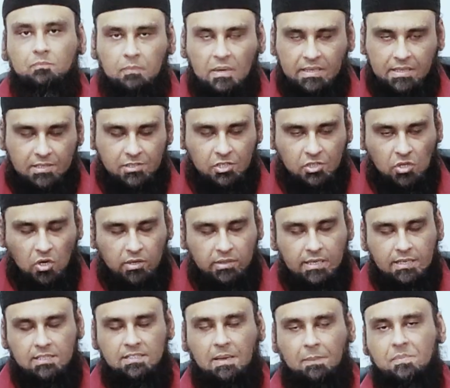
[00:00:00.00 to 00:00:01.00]
But this is not
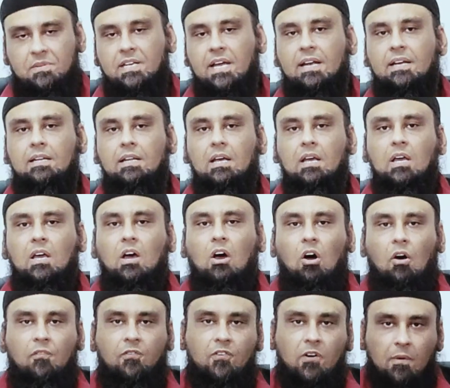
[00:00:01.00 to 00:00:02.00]
the subject
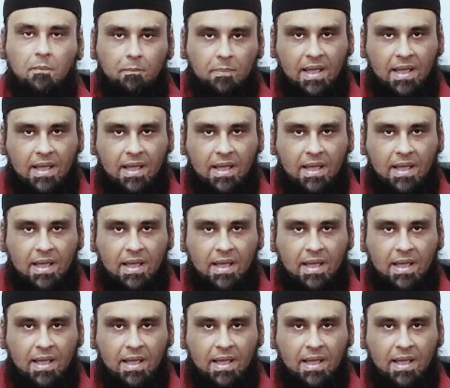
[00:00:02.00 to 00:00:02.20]
of